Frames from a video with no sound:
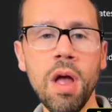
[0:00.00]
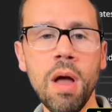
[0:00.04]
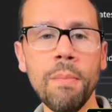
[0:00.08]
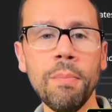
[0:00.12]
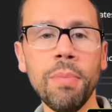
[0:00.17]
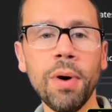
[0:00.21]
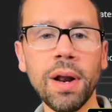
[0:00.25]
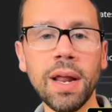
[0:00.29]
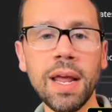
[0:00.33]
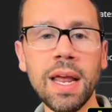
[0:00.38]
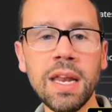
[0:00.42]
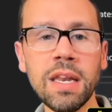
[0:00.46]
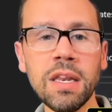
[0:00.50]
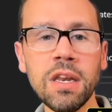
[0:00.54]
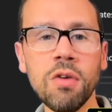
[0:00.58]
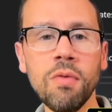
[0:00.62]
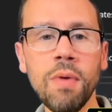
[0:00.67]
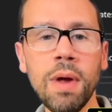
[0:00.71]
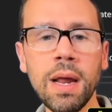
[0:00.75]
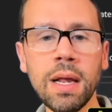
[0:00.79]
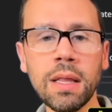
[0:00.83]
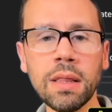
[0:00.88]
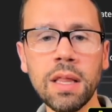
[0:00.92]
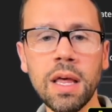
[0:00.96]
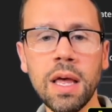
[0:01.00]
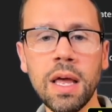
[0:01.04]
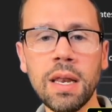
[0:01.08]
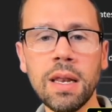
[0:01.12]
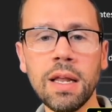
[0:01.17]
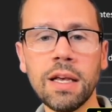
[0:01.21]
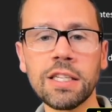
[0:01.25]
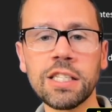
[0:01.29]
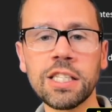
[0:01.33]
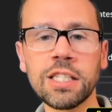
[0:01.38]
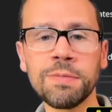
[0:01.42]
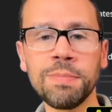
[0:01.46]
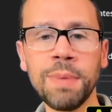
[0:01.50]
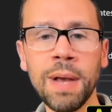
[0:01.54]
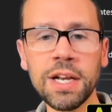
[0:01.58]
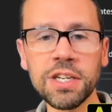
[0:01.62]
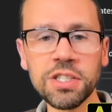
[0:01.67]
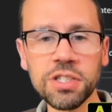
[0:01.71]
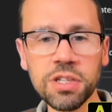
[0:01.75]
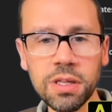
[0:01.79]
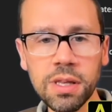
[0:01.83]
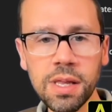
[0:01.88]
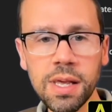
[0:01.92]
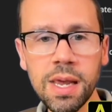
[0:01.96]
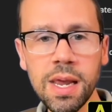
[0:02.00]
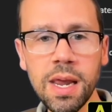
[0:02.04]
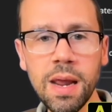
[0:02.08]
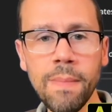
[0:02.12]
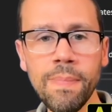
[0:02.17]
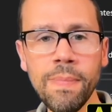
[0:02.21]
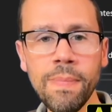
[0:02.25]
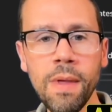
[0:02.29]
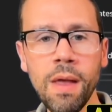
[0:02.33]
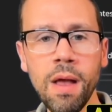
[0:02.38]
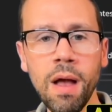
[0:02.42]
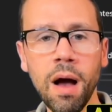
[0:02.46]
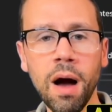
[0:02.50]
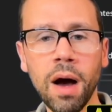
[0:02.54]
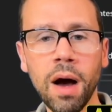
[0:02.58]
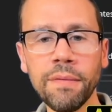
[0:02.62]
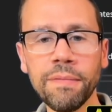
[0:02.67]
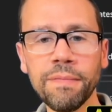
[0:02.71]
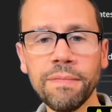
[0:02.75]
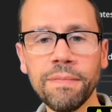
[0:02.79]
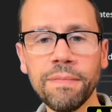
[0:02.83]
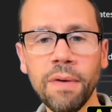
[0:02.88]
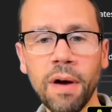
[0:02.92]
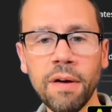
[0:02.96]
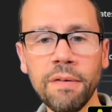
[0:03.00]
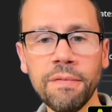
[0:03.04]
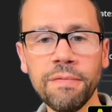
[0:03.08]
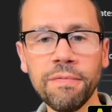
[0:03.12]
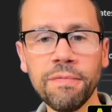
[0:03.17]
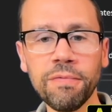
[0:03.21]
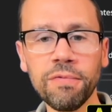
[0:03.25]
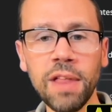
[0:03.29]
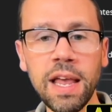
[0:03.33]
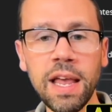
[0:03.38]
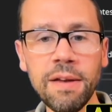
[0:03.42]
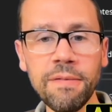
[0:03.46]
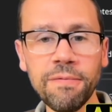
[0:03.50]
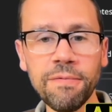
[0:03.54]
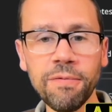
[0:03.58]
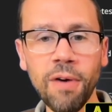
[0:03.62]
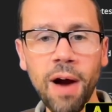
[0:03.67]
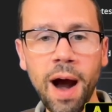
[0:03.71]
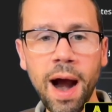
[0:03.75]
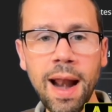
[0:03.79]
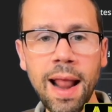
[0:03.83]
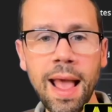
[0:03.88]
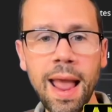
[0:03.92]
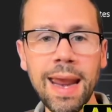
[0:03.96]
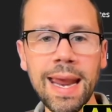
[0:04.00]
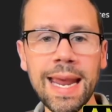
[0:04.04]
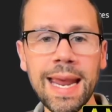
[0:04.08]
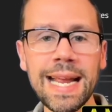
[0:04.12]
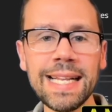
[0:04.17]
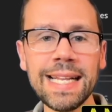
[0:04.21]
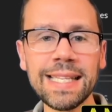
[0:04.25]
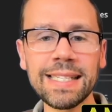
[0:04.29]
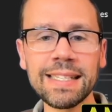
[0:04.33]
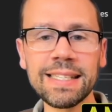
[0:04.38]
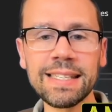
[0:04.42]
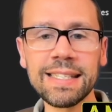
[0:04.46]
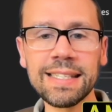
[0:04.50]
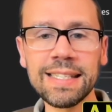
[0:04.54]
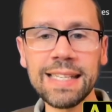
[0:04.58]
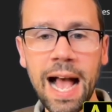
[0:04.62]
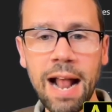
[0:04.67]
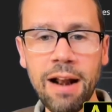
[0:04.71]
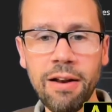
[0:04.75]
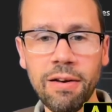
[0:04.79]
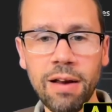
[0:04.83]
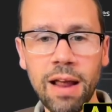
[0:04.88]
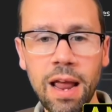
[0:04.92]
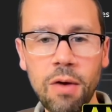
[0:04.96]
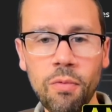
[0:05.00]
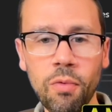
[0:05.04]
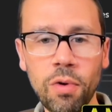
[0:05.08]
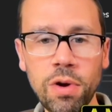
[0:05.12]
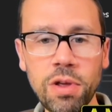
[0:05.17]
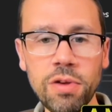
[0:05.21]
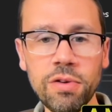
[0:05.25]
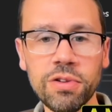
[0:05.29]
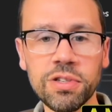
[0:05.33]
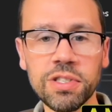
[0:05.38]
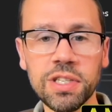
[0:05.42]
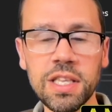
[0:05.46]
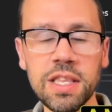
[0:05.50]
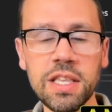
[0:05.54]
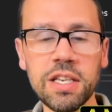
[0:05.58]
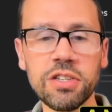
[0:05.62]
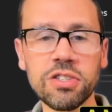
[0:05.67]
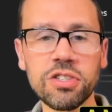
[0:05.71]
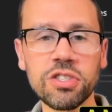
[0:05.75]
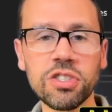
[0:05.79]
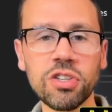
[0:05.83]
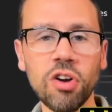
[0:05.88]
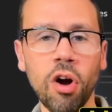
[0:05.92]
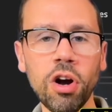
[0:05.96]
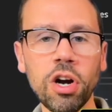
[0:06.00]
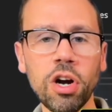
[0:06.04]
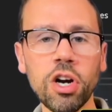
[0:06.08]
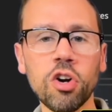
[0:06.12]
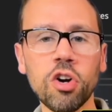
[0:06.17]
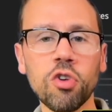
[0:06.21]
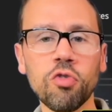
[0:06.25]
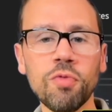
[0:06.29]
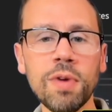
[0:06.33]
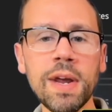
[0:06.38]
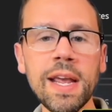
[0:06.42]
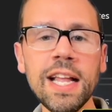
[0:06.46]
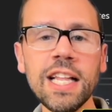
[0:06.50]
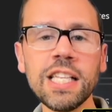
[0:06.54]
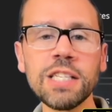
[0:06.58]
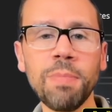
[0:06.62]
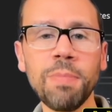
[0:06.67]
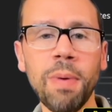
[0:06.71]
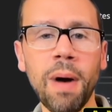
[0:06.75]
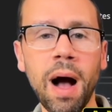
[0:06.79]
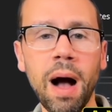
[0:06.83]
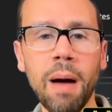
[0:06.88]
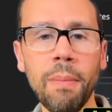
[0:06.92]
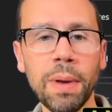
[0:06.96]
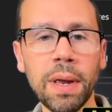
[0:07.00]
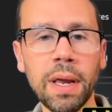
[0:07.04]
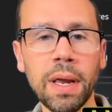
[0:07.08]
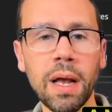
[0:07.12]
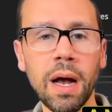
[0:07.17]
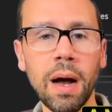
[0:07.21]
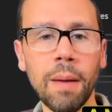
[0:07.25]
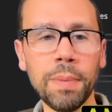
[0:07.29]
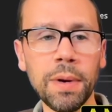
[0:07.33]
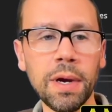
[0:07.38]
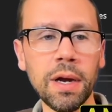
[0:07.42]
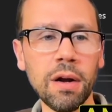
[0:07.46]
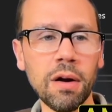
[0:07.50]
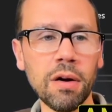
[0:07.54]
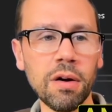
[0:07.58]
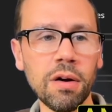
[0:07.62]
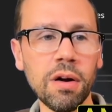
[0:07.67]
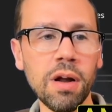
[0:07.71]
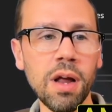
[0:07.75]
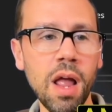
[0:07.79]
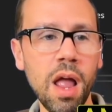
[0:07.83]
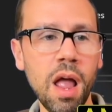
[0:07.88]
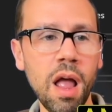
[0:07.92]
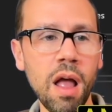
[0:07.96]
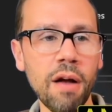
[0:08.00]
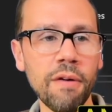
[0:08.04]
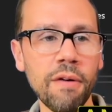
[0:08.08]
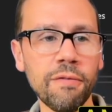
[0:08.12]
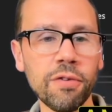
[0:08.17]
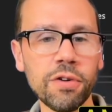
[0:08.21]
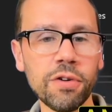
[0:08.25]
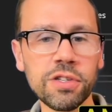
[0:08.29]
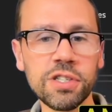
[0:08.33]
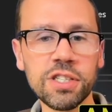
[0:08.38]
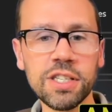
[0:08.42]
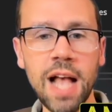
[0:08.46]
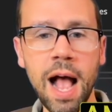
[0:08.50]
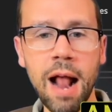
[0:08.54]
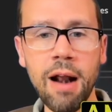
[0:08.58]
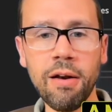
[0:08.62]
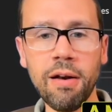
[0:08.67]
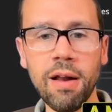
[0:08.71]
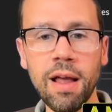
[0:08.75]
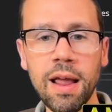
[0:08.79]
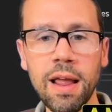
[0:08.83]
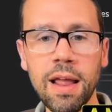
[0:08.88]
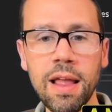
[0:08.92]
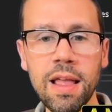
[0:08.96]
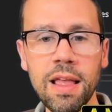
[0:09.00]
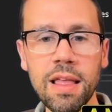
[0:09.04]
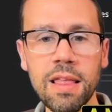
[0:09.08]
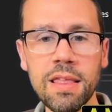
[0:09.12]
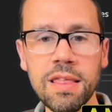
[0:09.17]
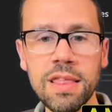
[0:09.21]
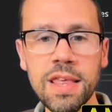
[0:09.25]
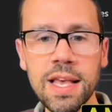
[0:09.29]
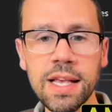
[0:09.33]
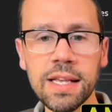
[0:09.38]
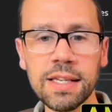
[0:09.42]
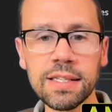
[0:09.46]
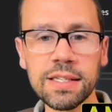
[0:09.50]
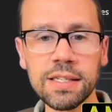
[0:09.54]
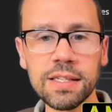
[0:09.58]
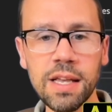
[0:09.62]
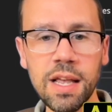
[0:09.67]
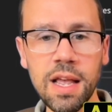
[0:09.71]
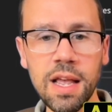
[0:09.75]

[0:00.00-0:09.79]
But in New England, especially on late Friday into Saturday, where you see these dark greens popping up here for Saturday, this